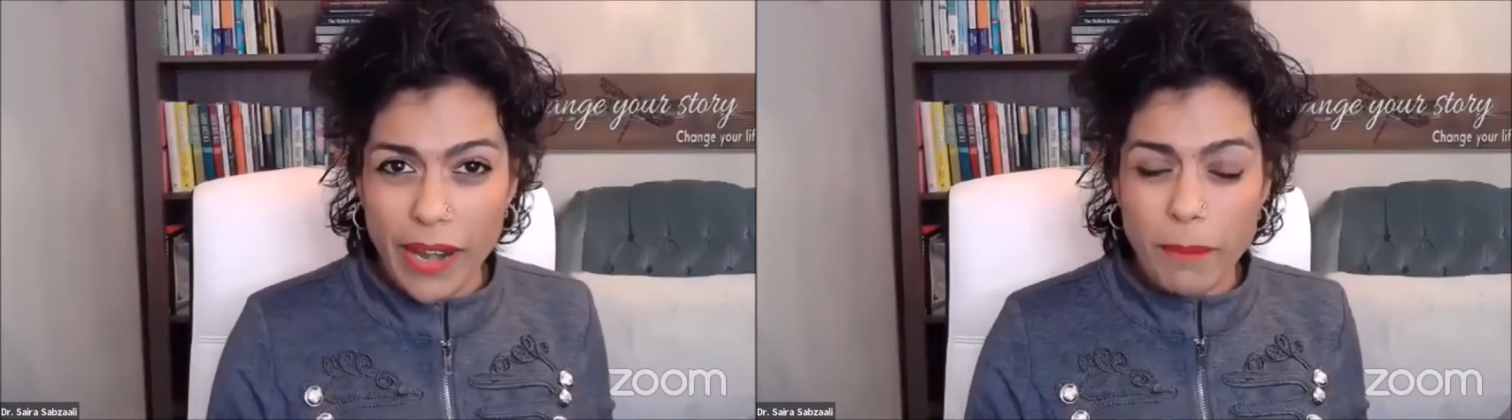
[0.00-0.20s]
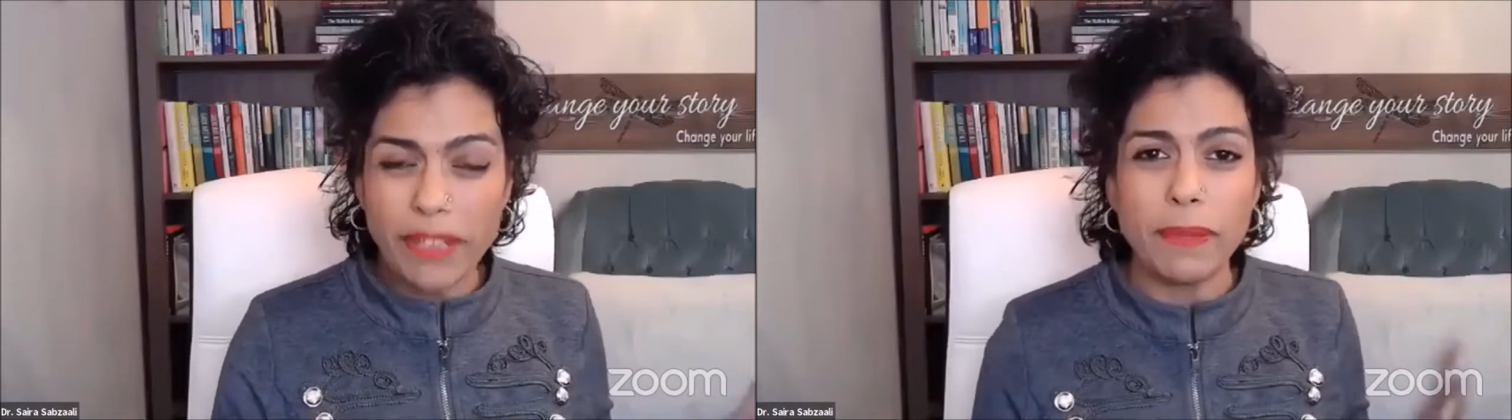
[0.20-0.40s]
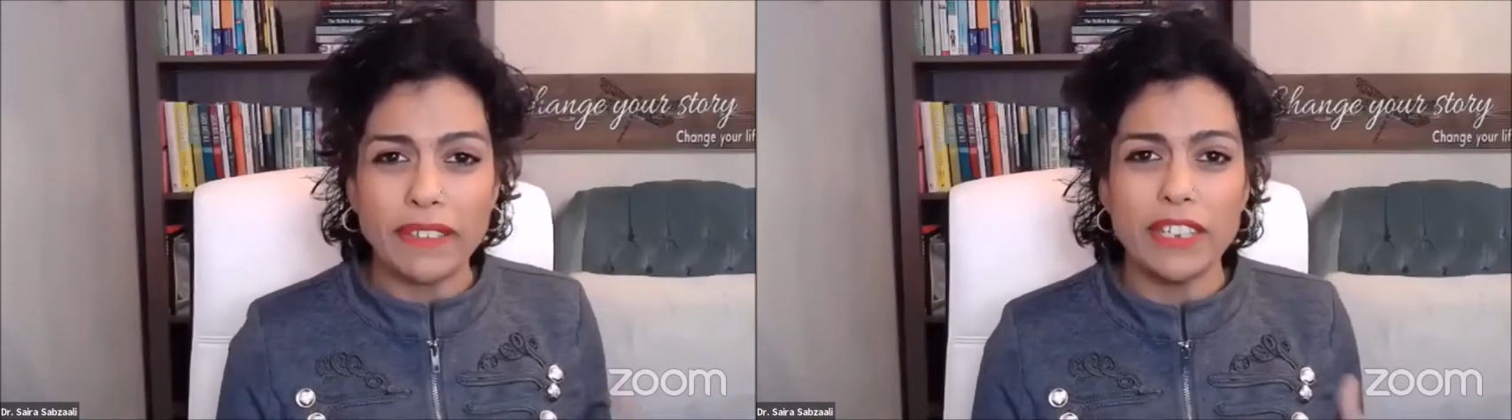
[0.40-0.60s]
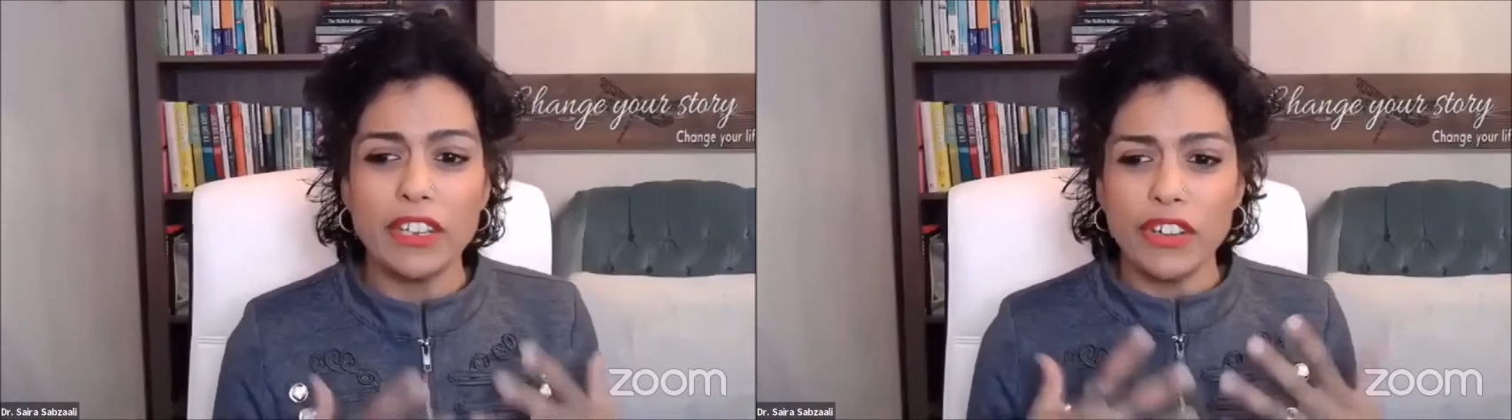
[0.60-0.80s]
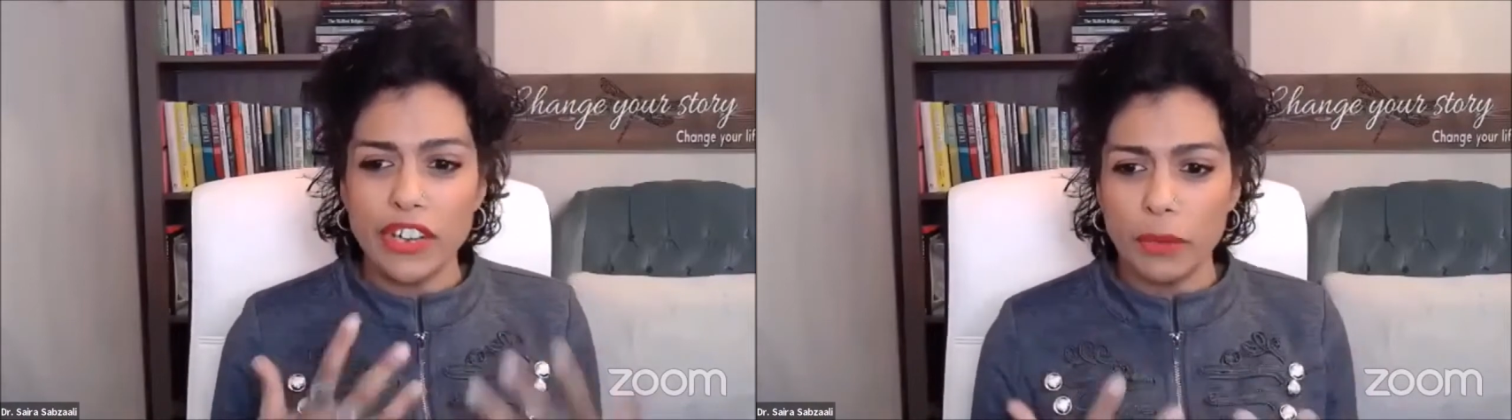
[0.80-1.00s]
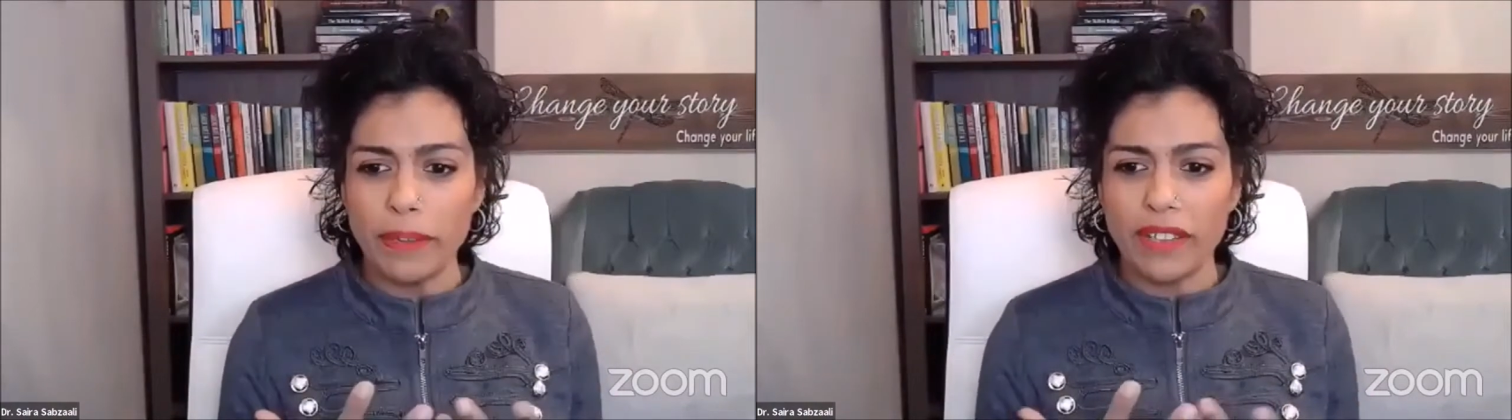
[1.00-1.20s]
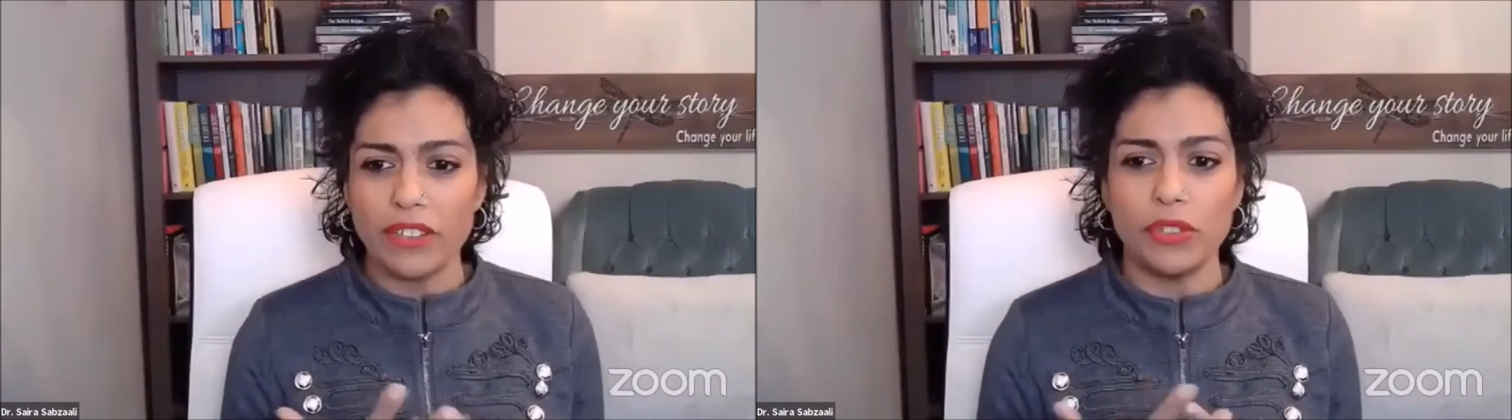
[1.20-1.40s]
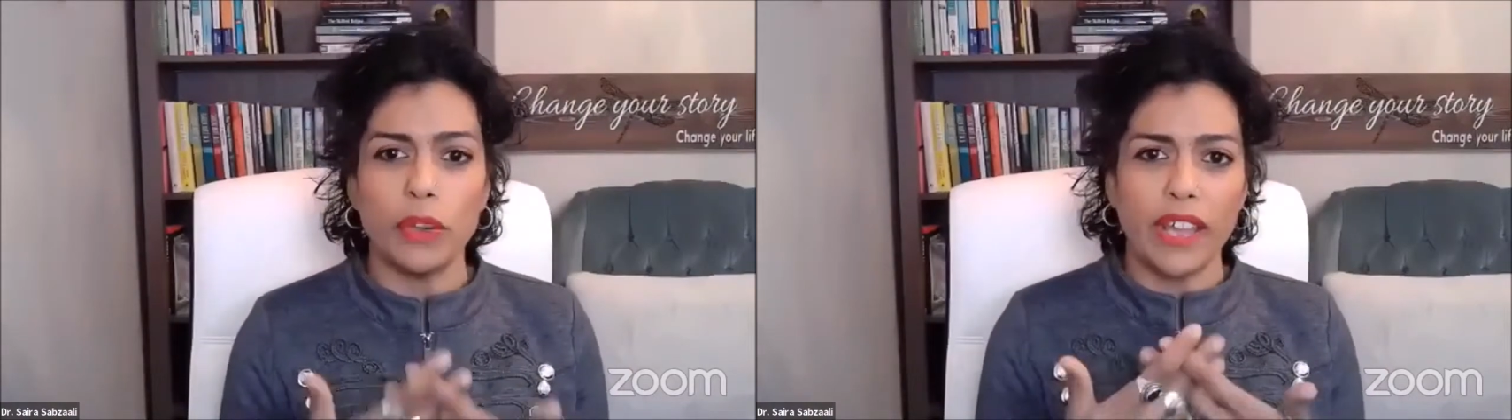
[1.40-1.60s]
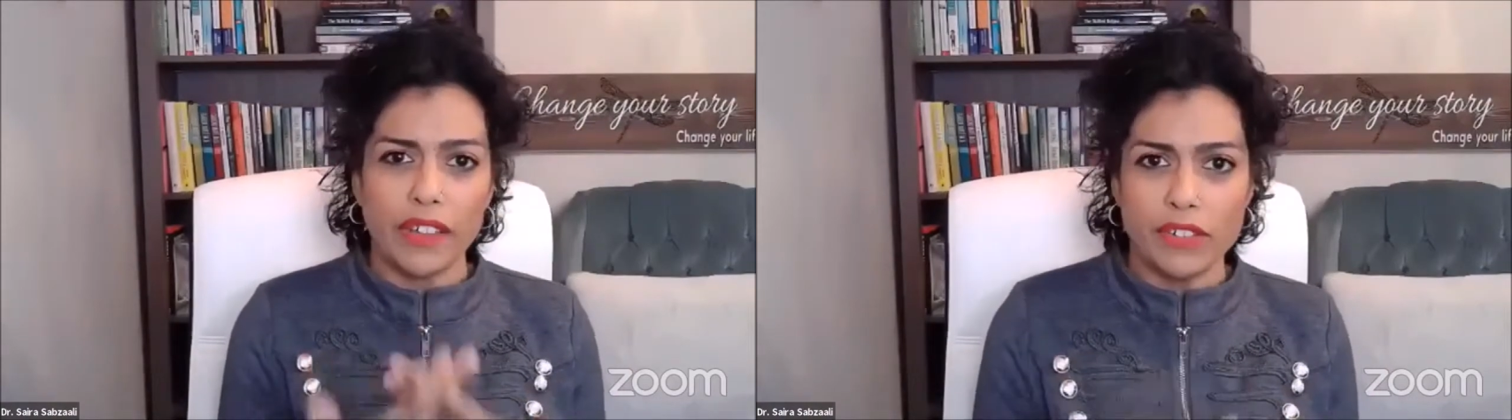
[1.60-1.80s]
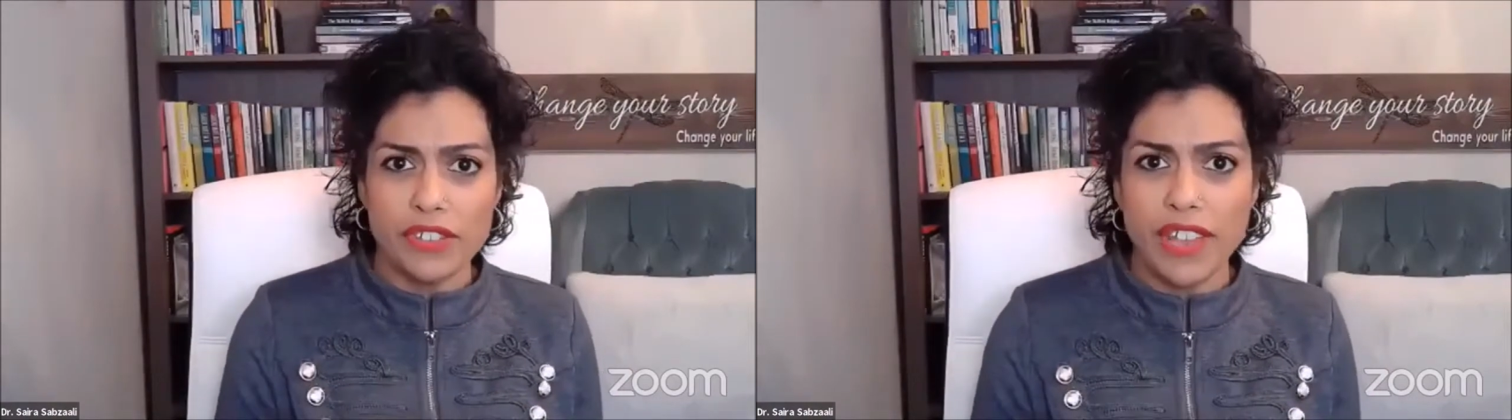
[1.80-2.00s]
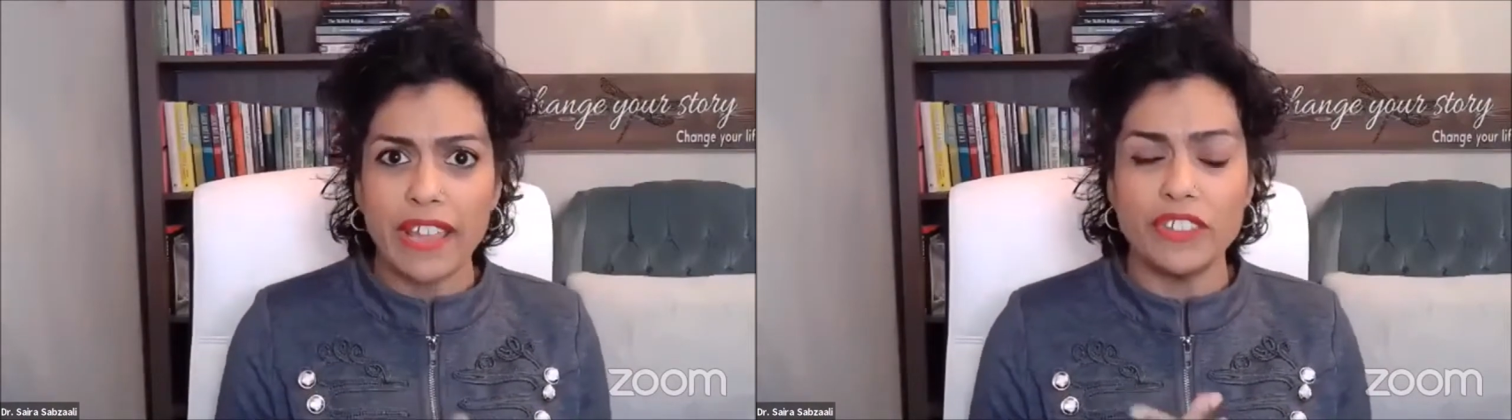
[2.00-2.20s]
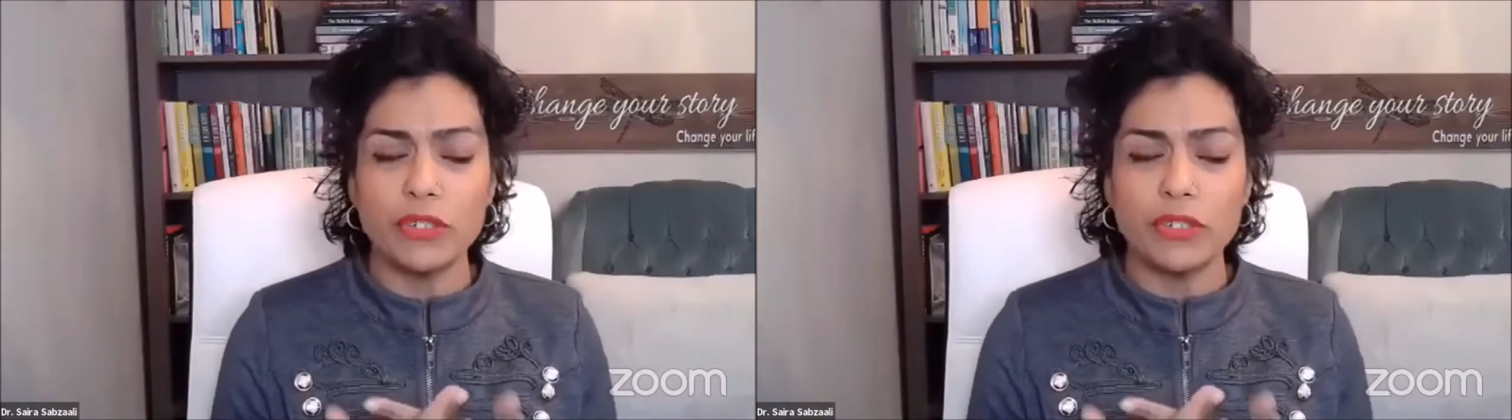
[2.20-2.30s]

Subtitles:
I'm expecting you're here because you want to understand,